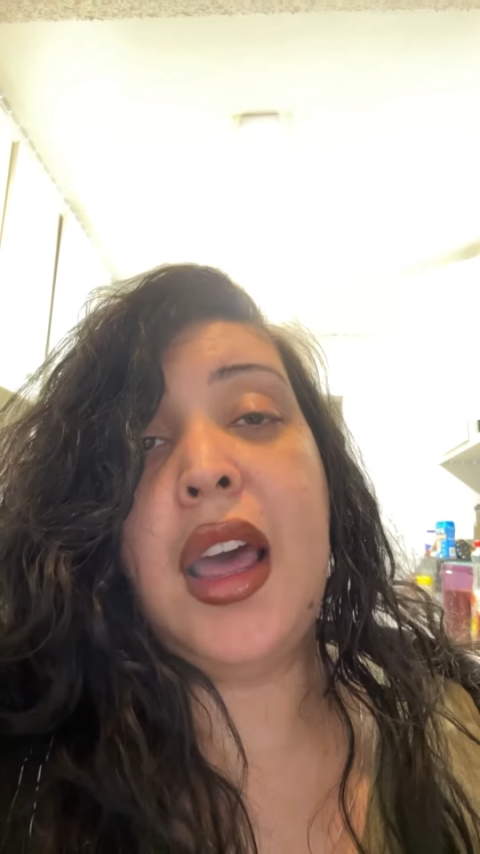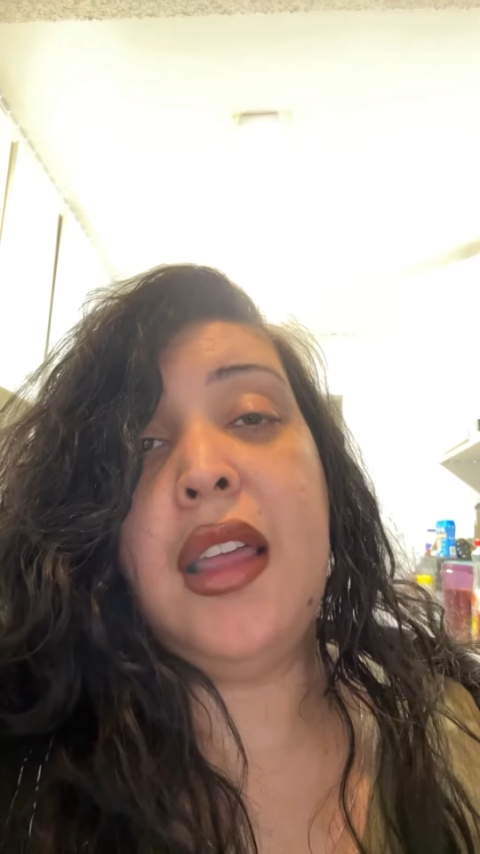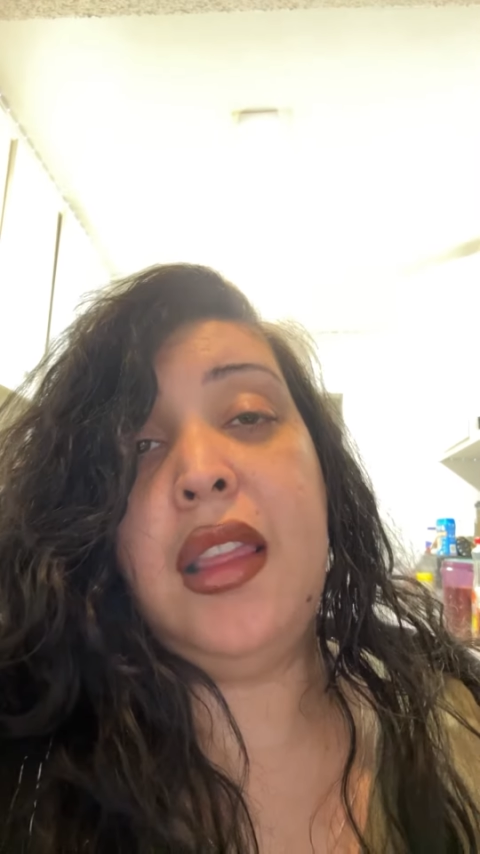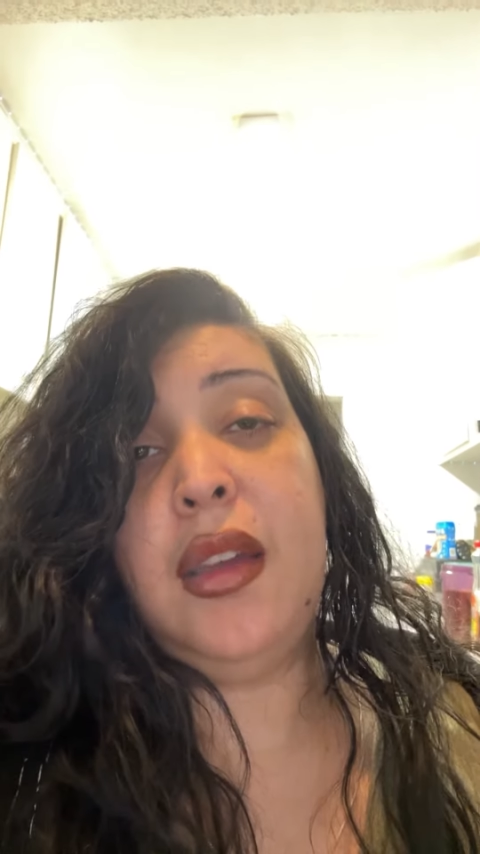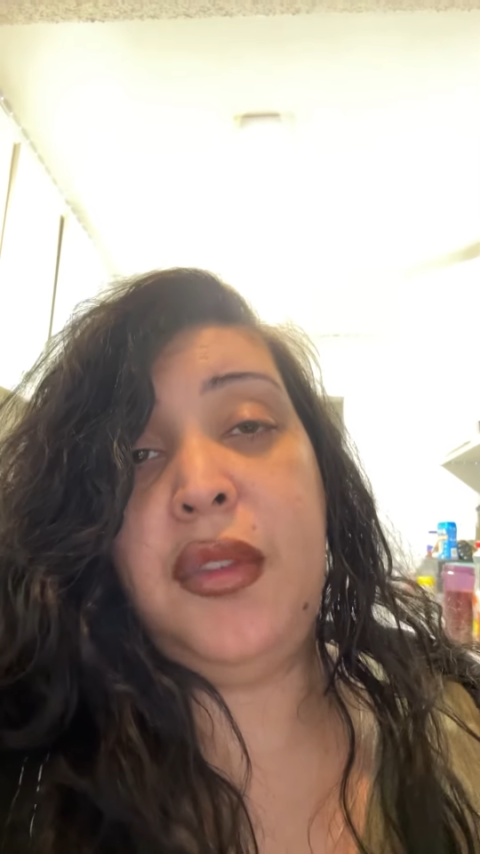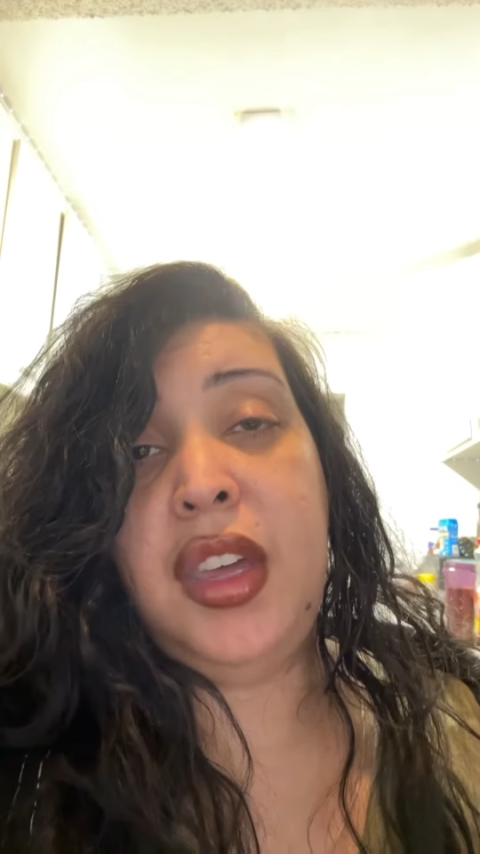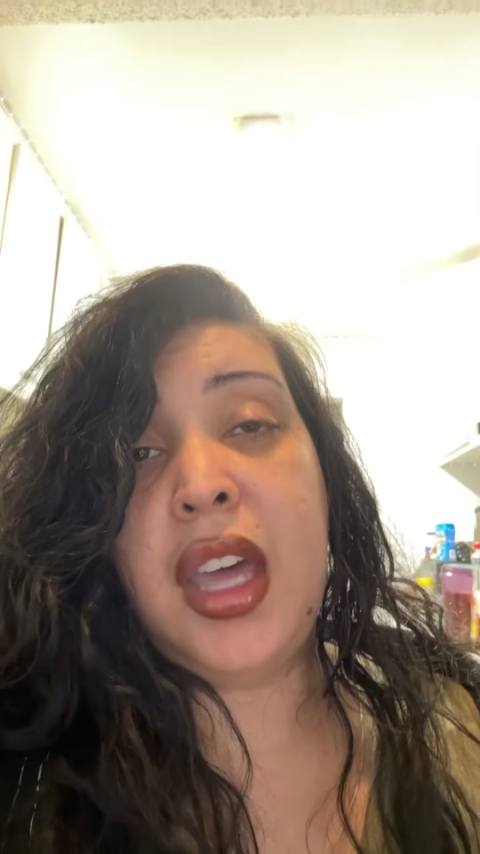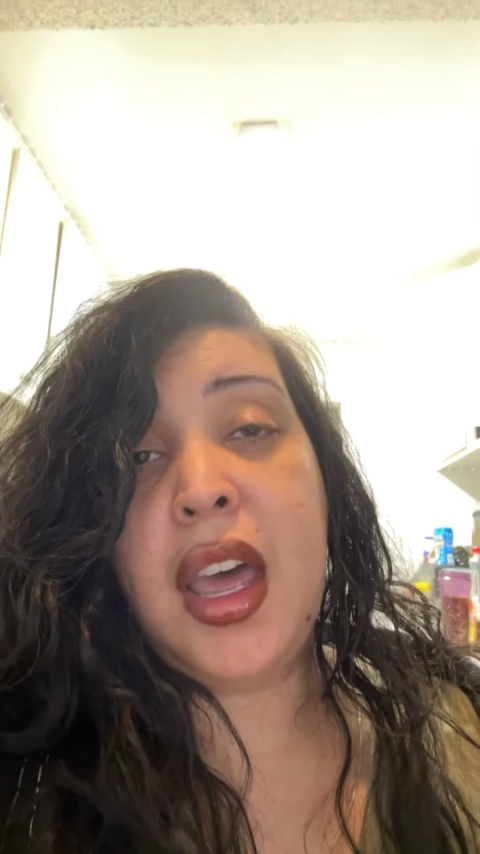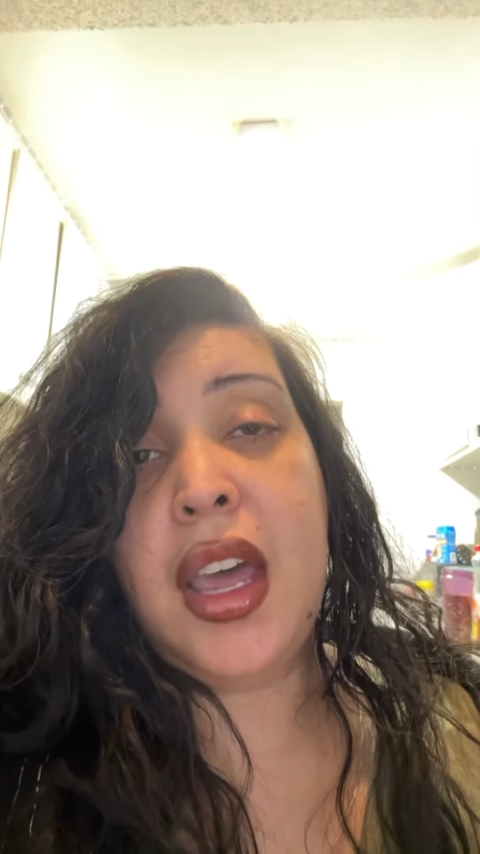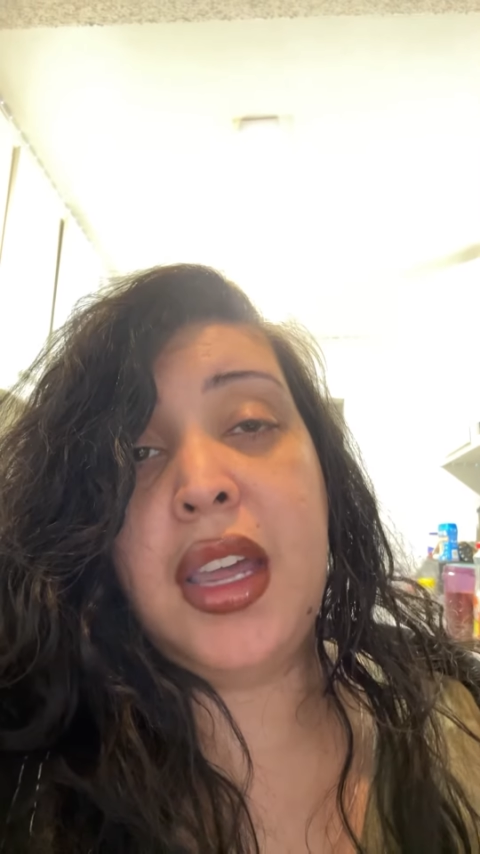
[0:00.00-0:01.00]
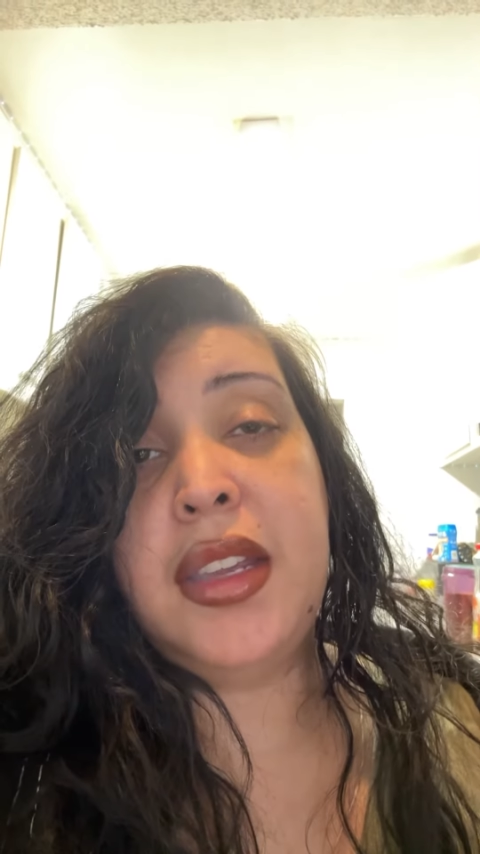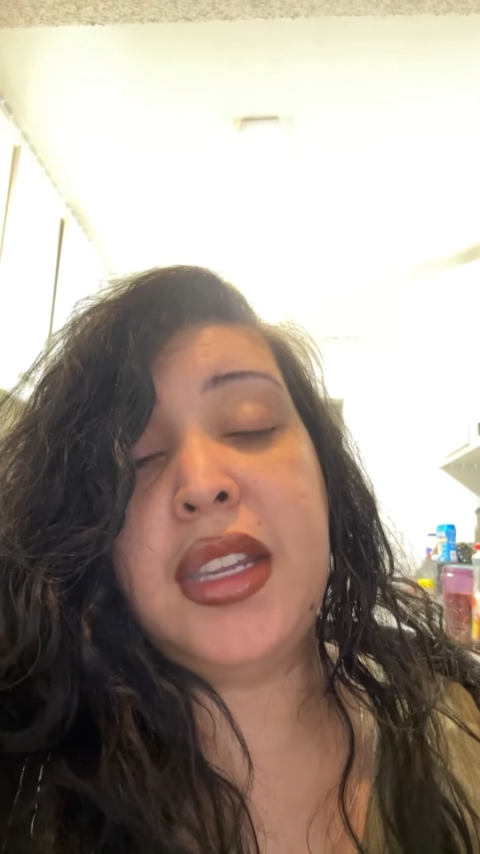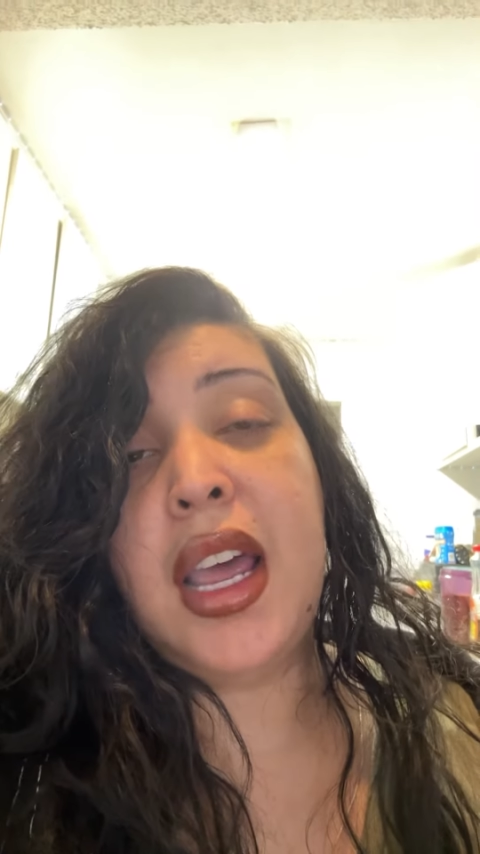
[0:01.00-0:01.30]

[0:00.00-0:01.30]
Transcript: I love you guys,